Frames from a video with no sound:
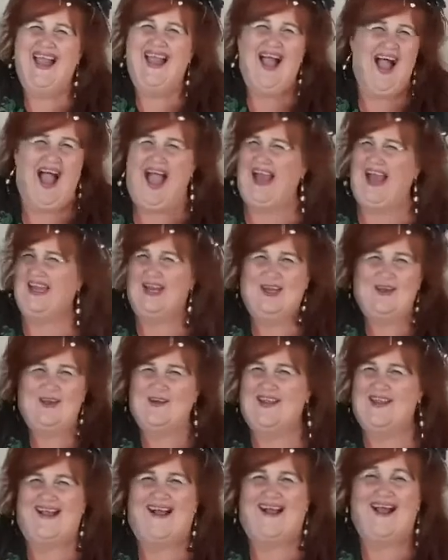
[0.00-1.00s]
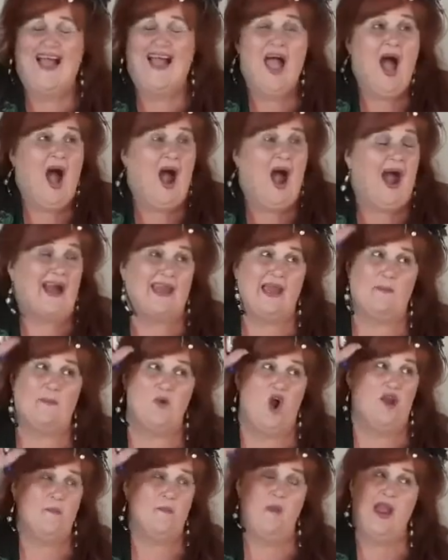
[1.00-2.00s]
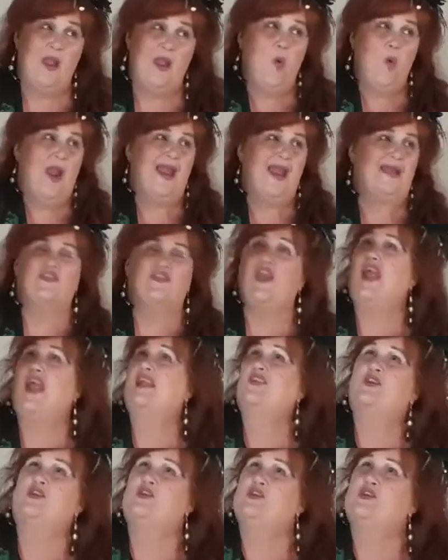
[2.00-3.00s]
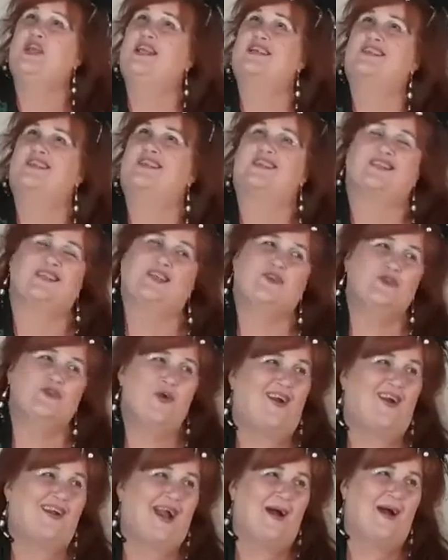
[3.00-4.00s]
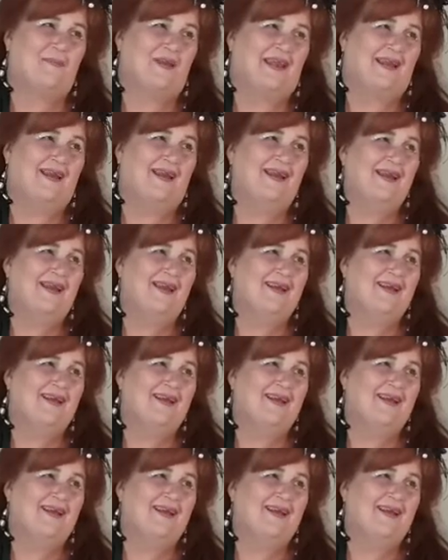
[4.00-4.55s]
Hallelujah. I am on my way. Thank you, Jesus, that you are coming.